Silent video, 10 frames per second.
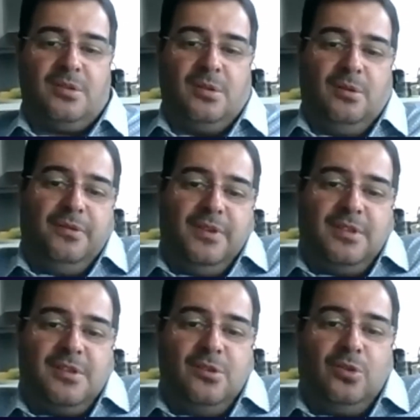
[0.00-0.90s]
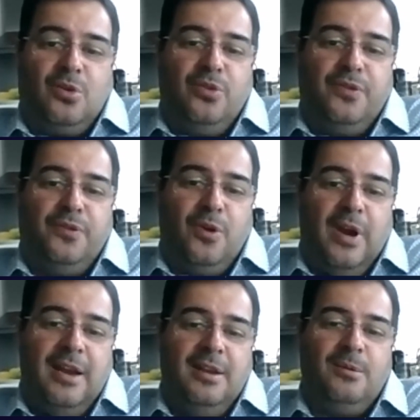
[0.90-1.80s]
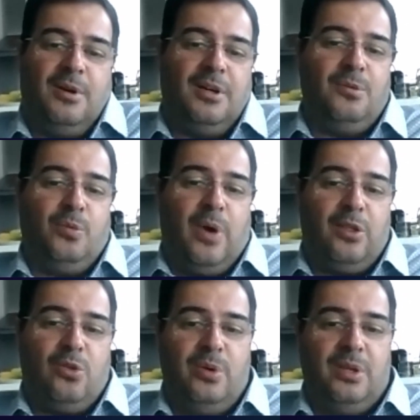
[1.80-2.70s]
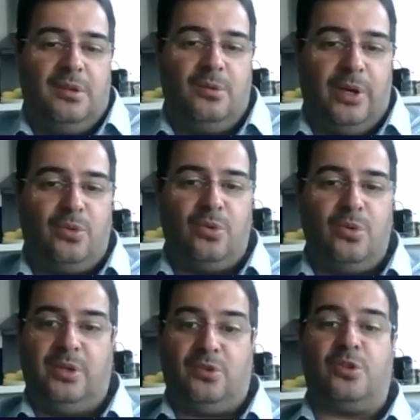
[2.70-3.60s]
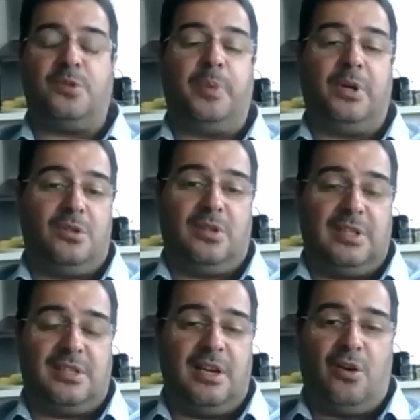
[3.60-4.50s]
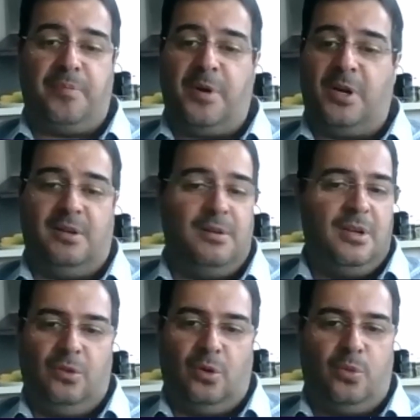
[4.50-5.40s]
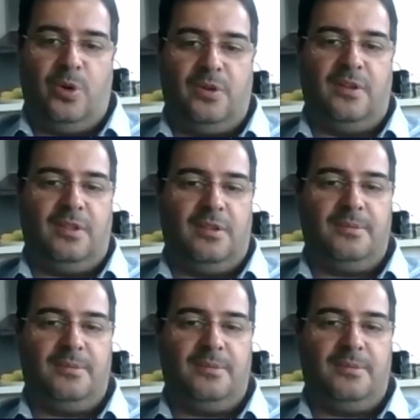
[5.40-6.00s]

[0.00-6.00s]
So if it's not good for anyone, why do it? Why to do it? Just because of the sake of money? Not worth it.